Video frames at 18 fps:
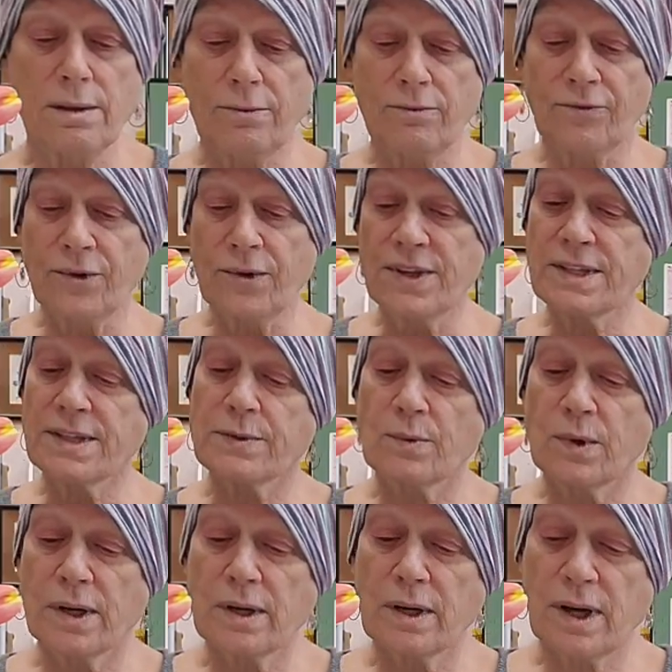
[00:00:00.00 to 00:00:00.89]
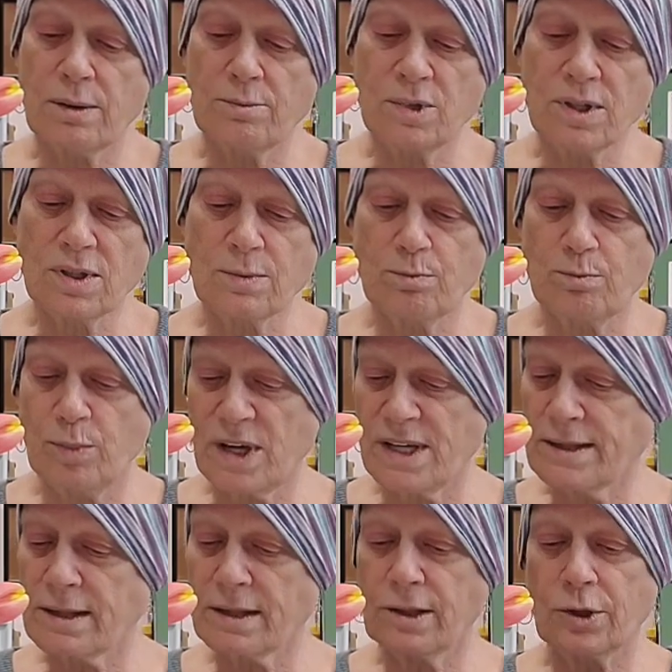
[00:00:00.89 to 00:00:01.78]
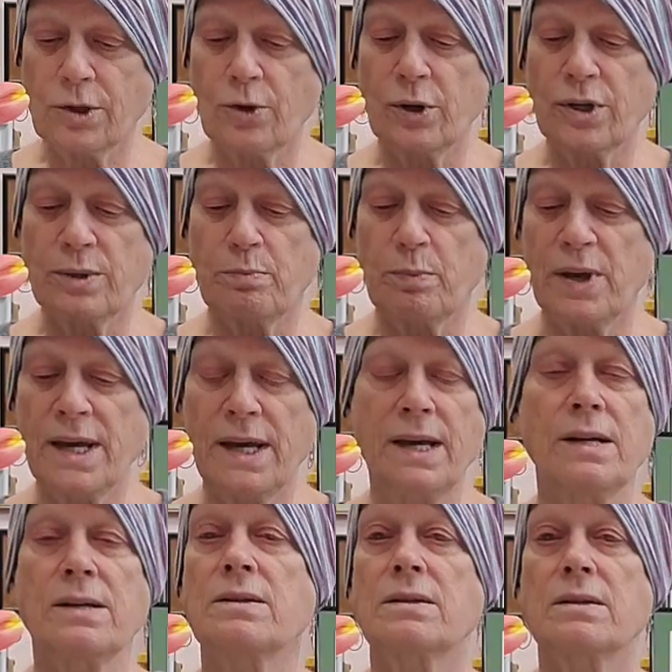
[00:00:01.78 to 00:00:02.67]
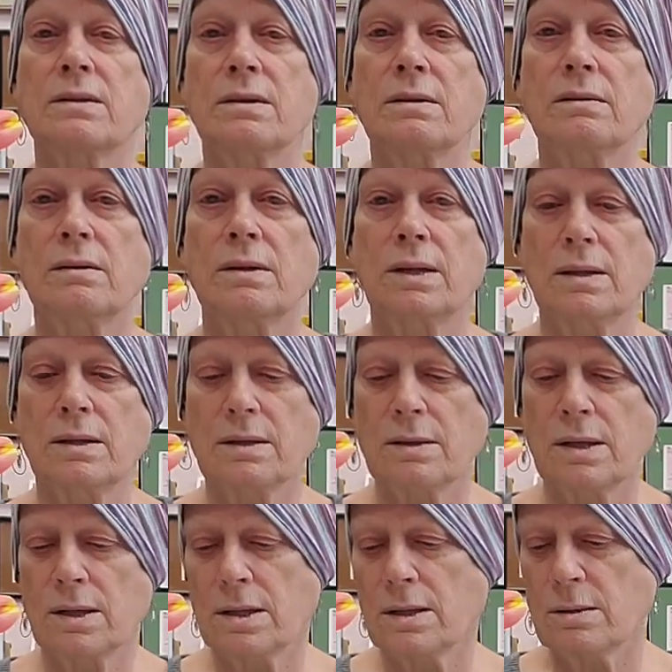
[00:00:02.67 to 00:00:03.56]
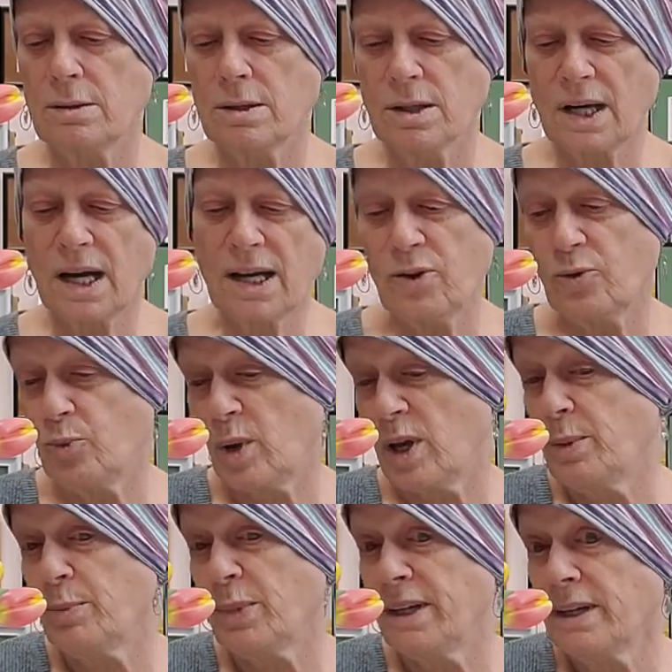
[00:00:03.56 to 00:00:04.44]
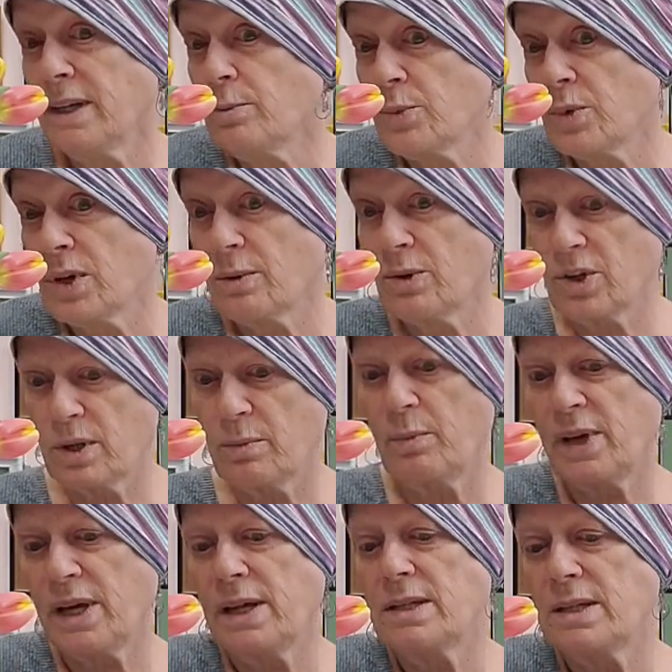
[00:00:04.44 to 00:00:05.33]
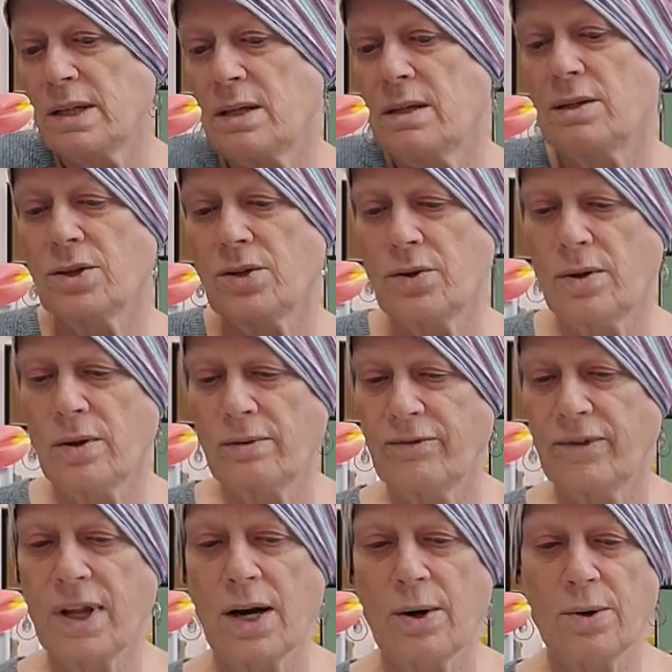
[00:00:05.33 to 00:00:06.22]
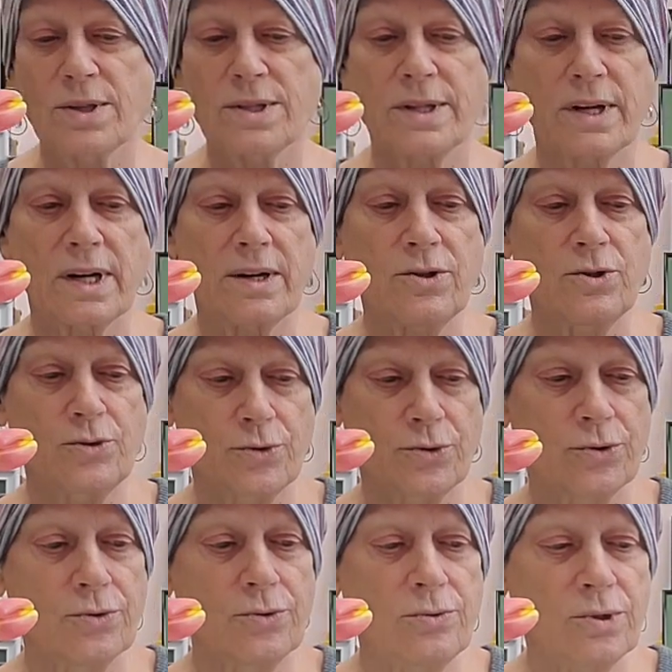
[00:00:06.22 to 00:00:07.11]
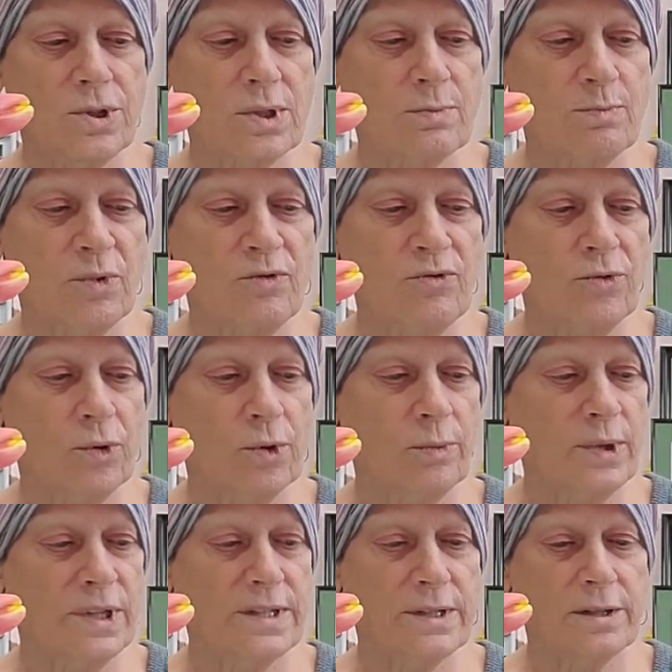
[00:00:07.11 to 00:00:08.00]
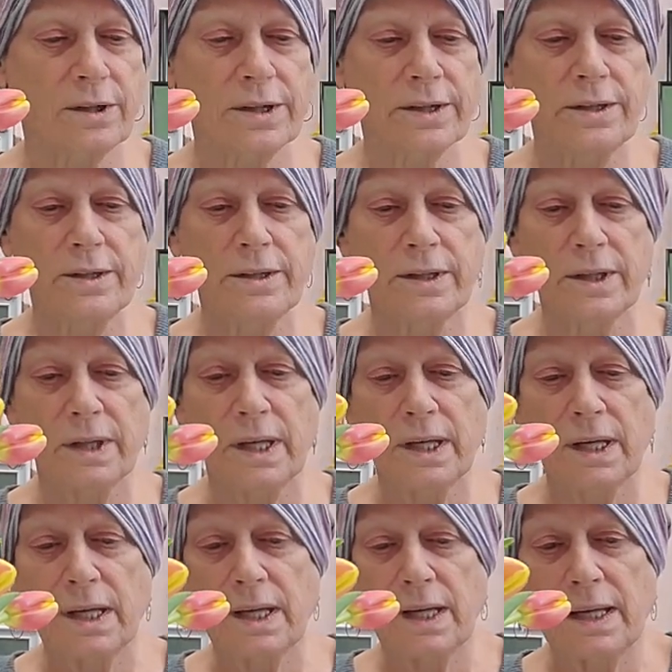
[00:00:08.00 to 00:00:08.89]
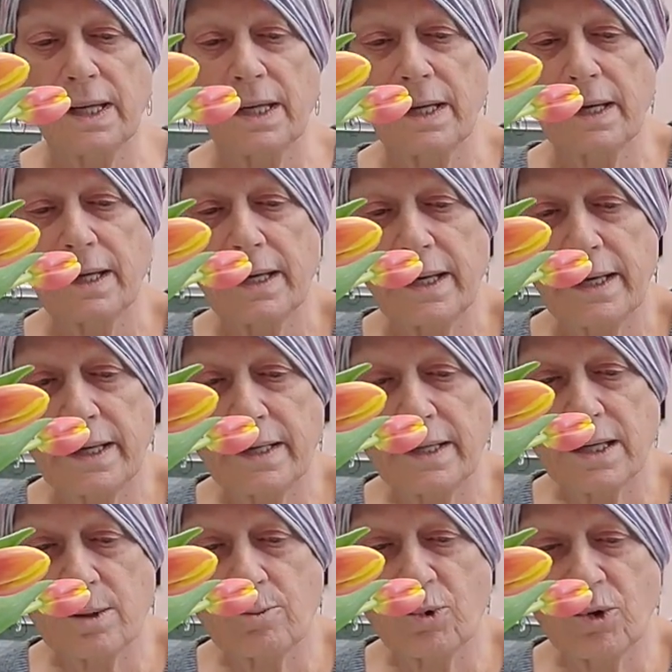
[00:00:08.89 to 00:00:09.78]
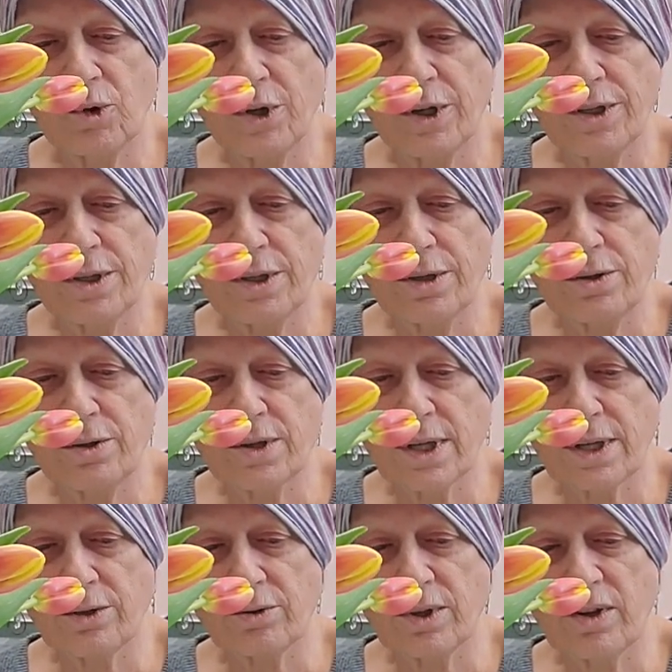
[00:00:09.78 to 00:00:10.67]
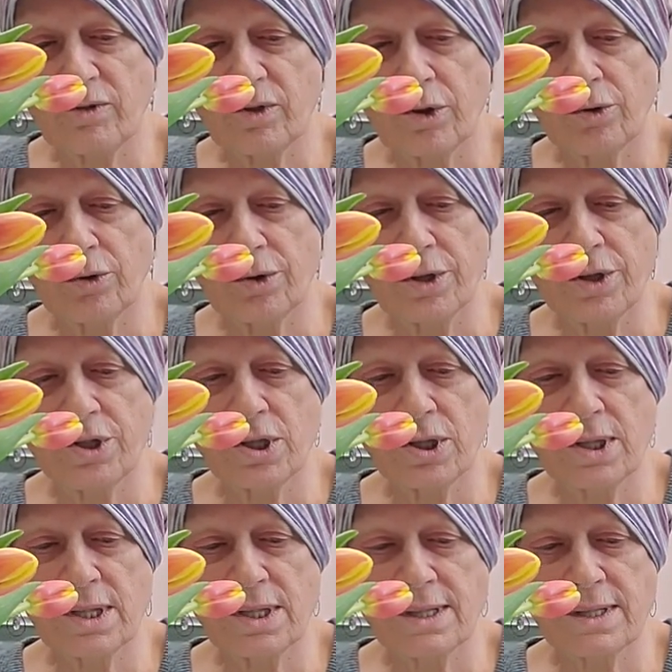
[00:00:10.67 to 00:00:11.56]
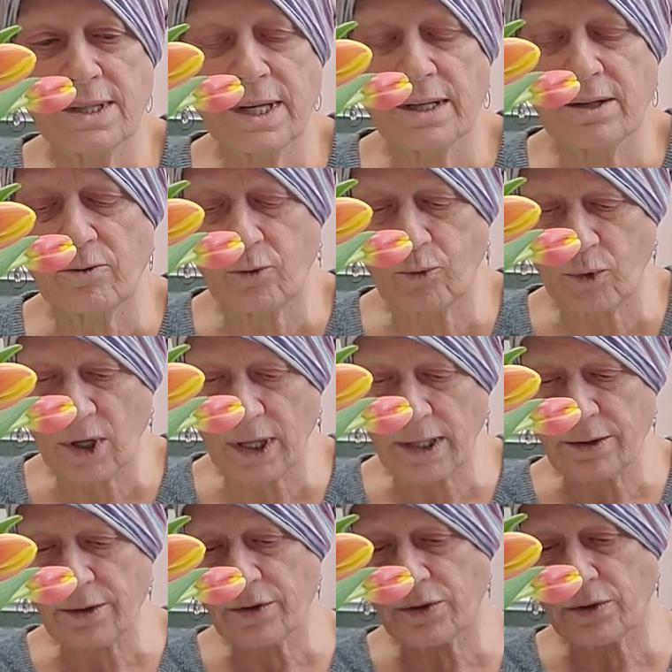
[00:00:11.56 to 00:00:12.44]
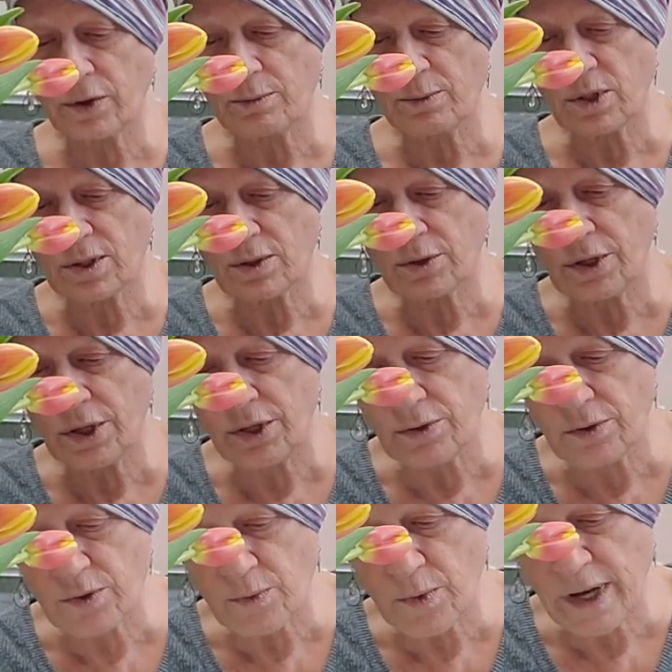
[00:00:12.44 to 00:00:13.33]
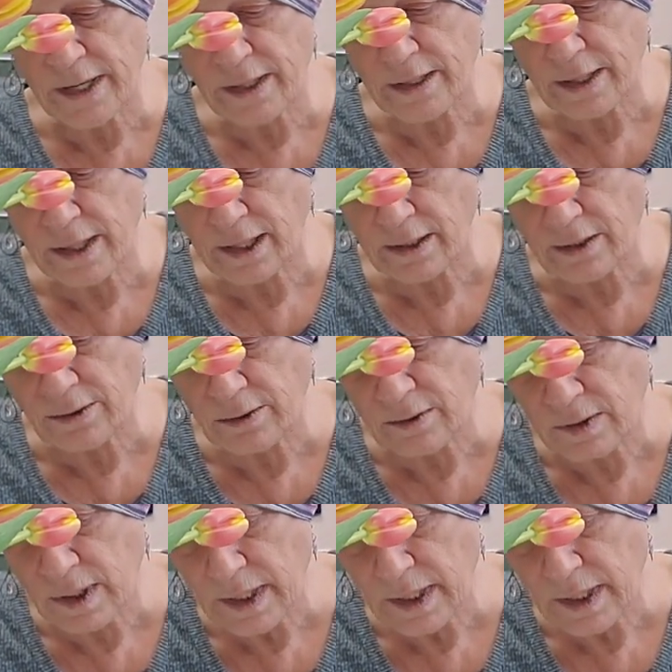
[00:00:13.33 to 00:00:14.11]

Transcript: For this one, I'm just basically going to paint, kind of paint by number. I'm going to paint into the flowers that I drew just before we started. And I'm going to use, I don't have an orange in this set of colors, so I'm just going to use red and yellow.